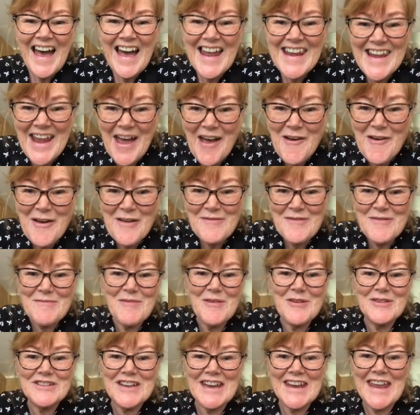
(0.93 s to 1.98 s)
Hello
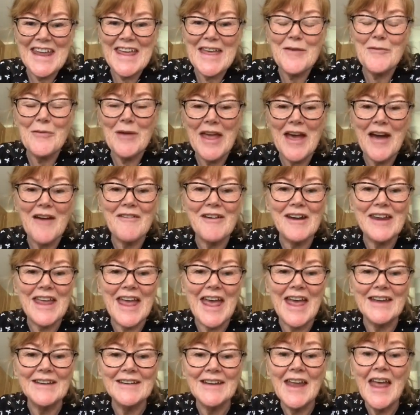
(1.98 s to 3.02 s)
everybody, here we are
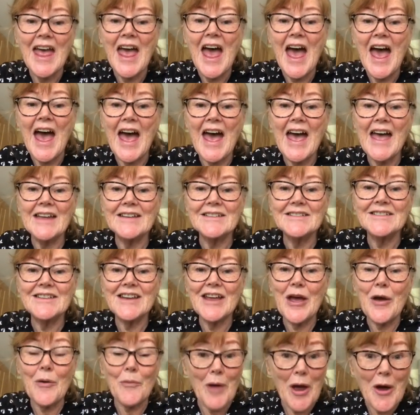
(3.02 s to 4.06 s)
again, and
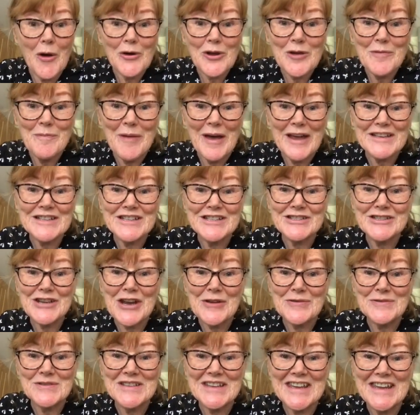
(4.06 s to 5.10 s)
welcome back to
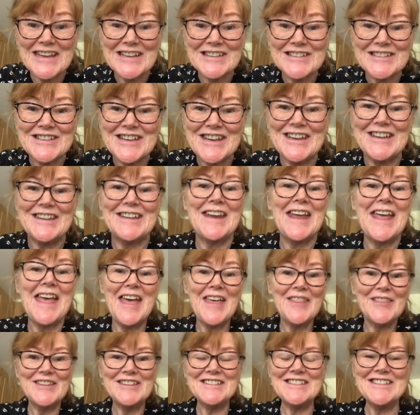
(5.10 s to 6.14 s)
Jo's Kitchen.
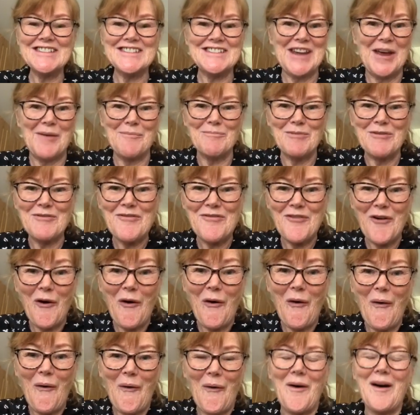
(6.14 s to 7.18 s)
This is number
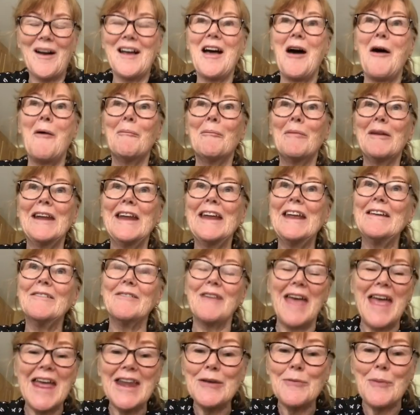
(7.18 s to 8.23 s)
4, can't believe
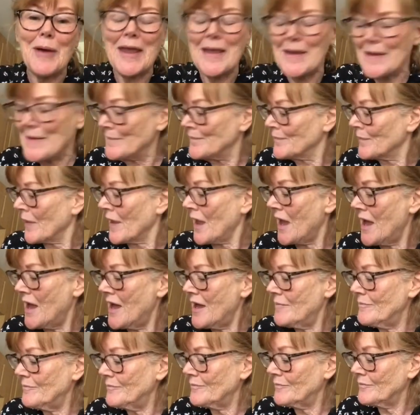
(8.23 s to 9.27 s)
it. Anyway,
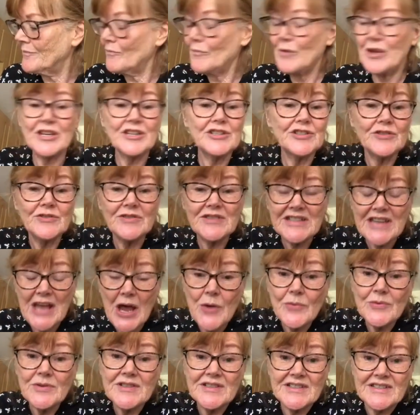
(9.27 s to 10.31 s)
we're going to do
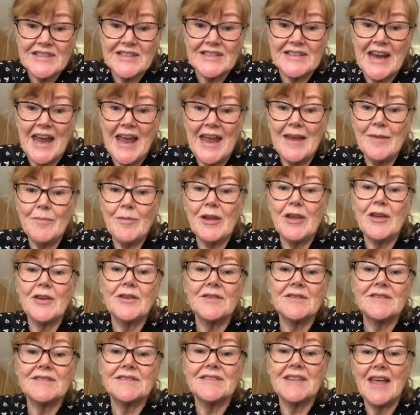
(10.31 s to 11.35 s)
scones today
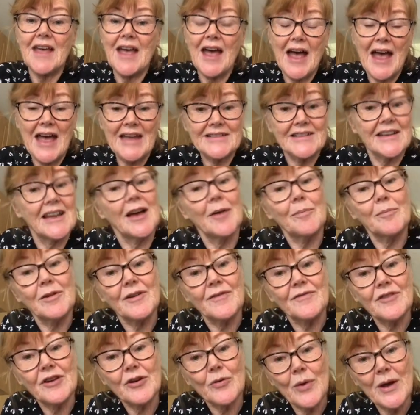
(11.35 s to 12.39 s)
because I had a couple
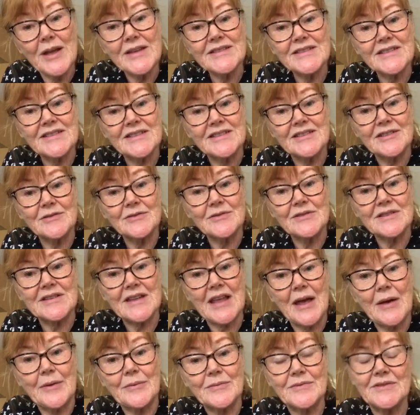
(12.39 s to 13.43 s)
of requests to do
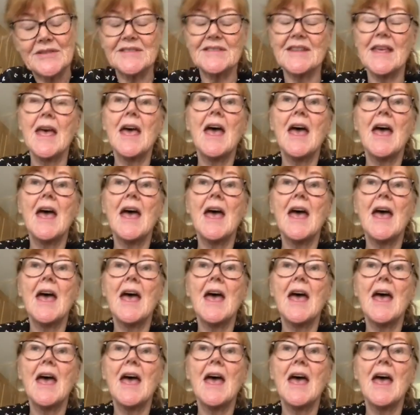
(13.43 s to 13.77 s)
scones.